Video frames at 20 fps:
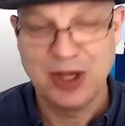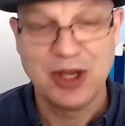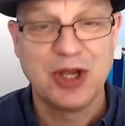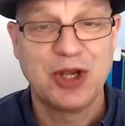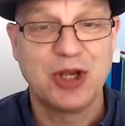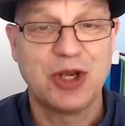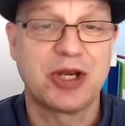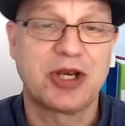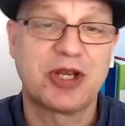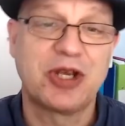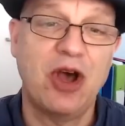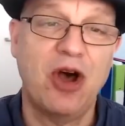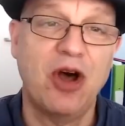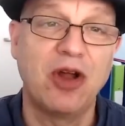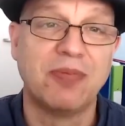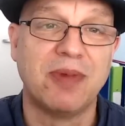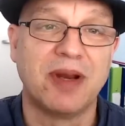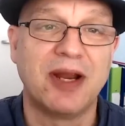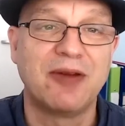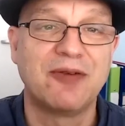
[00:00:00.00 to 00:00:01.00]
Good
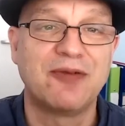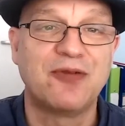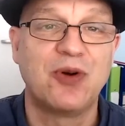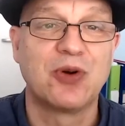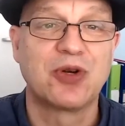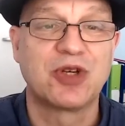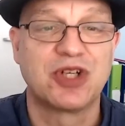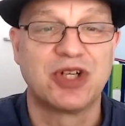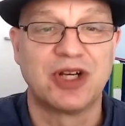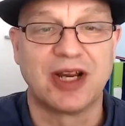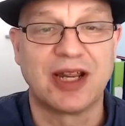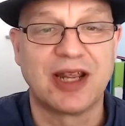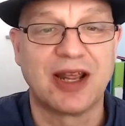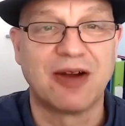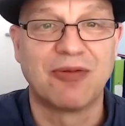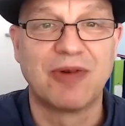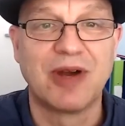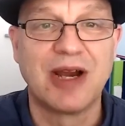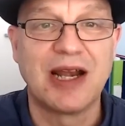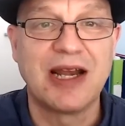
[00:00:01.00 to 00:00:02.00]
conmen, unfortunately,
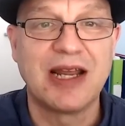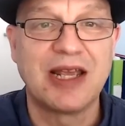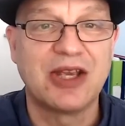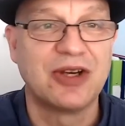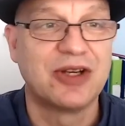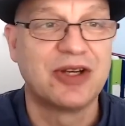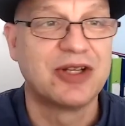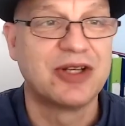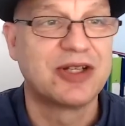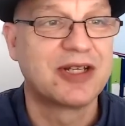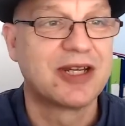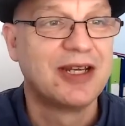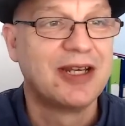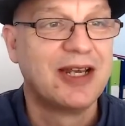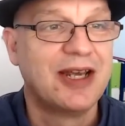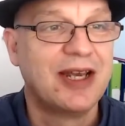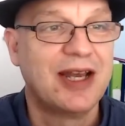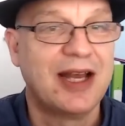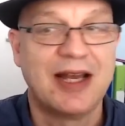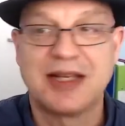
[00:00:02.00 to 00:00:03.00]
are really good
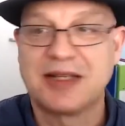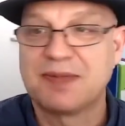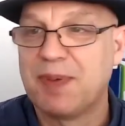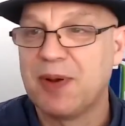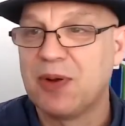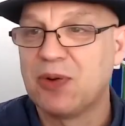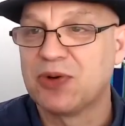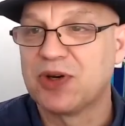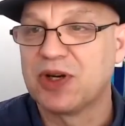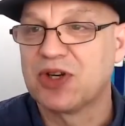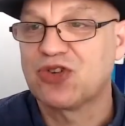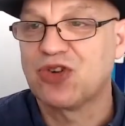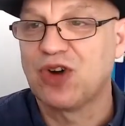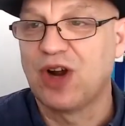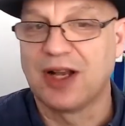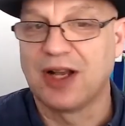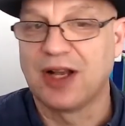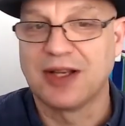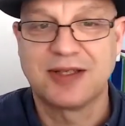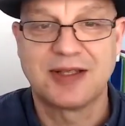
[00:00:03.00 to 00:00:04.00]
at building
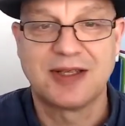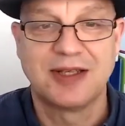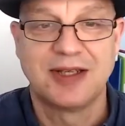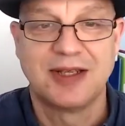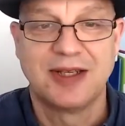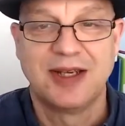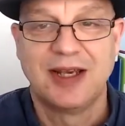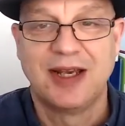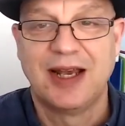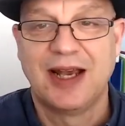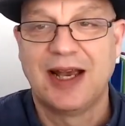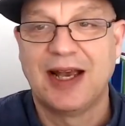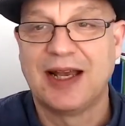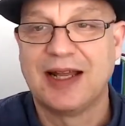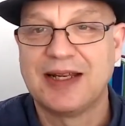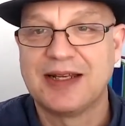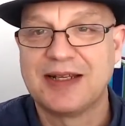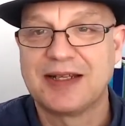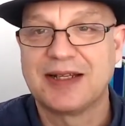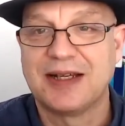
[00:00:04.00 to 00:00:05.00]
trust
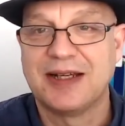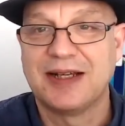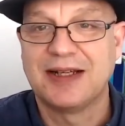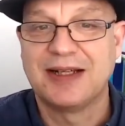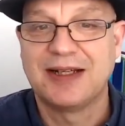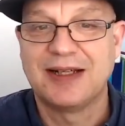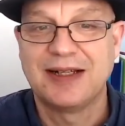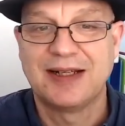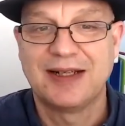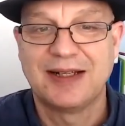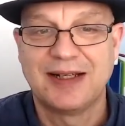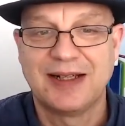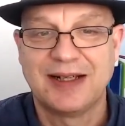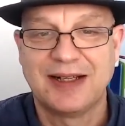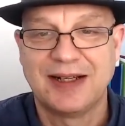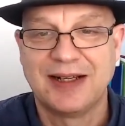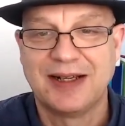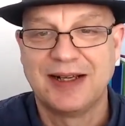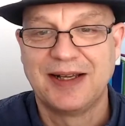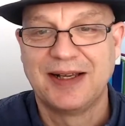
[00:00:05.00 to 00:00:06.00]
and
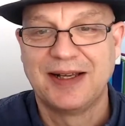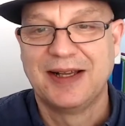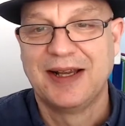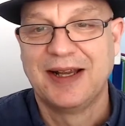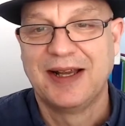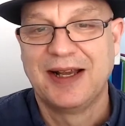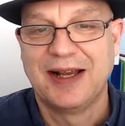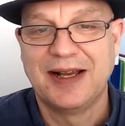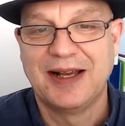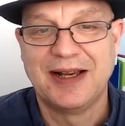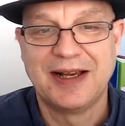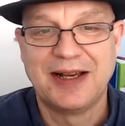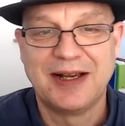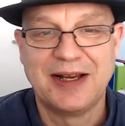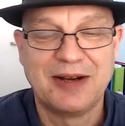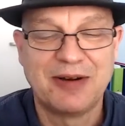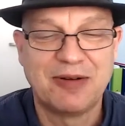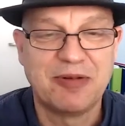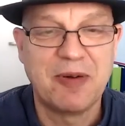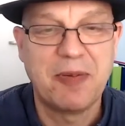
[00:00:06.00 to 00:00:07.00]

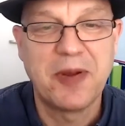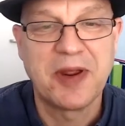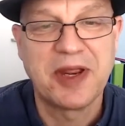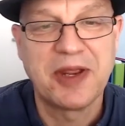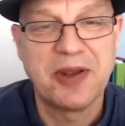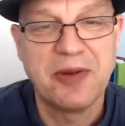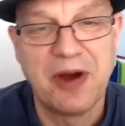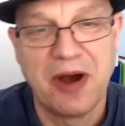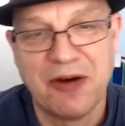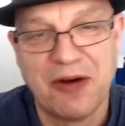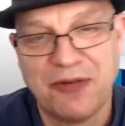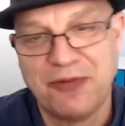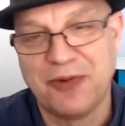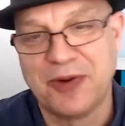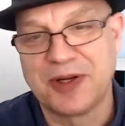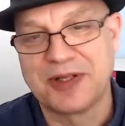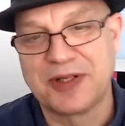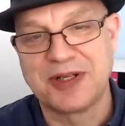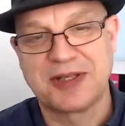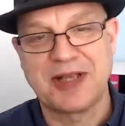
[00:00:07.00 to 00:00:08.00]
ripping you off,
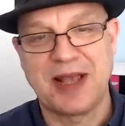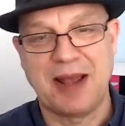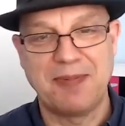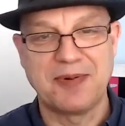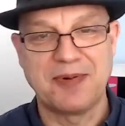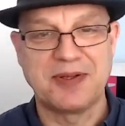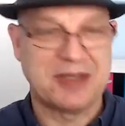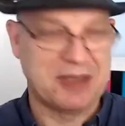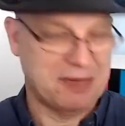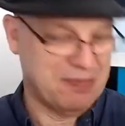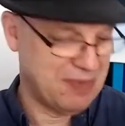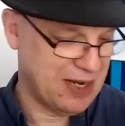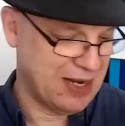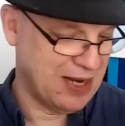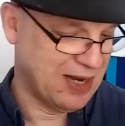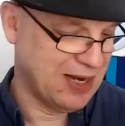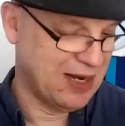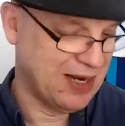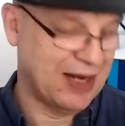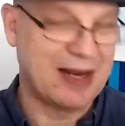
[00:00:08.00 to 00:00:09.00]
which has happened to
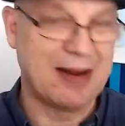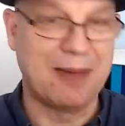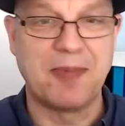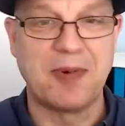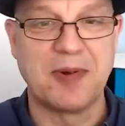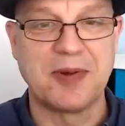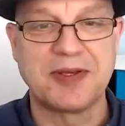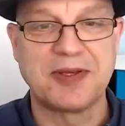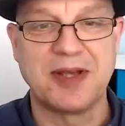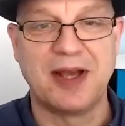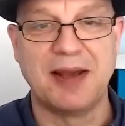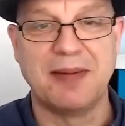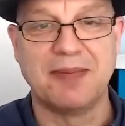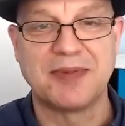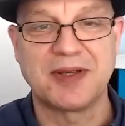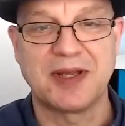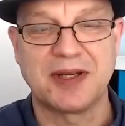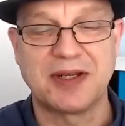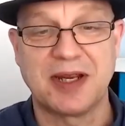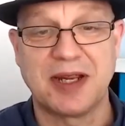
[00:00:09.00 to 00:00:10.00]
me a couple of
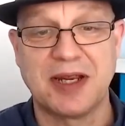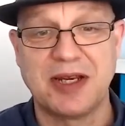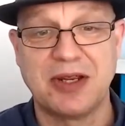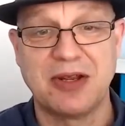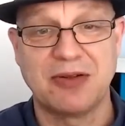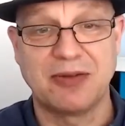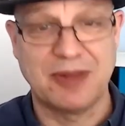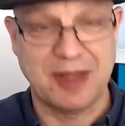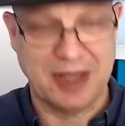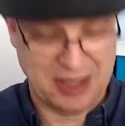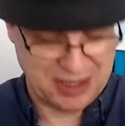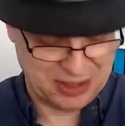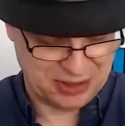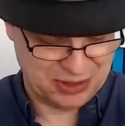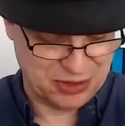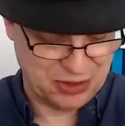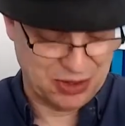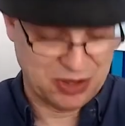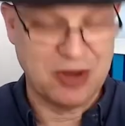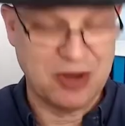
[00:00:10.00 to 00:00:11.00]
times. And you think
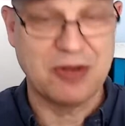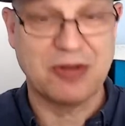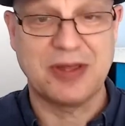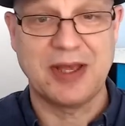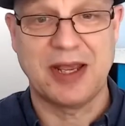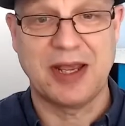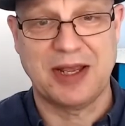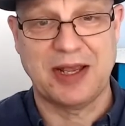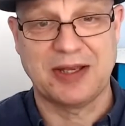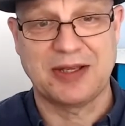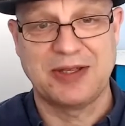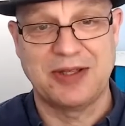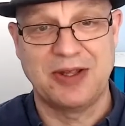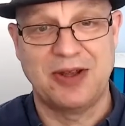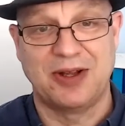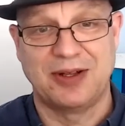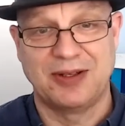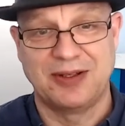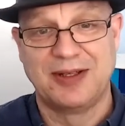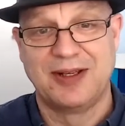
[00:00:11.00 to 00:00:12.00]
it's not,
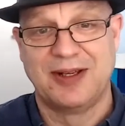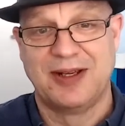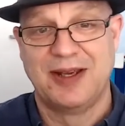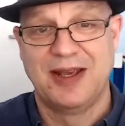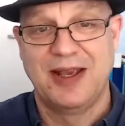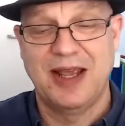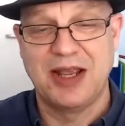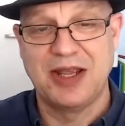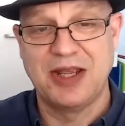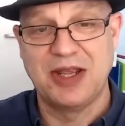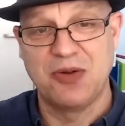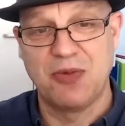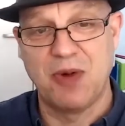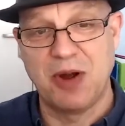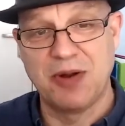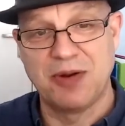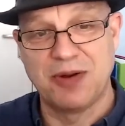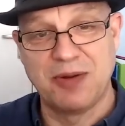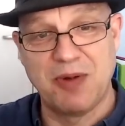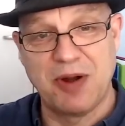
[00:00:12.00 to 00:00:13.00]

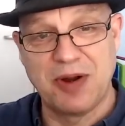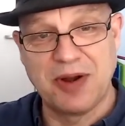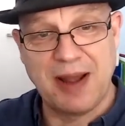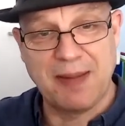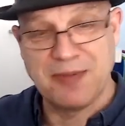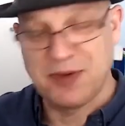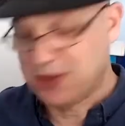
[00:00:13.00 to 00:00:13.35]
it won't happen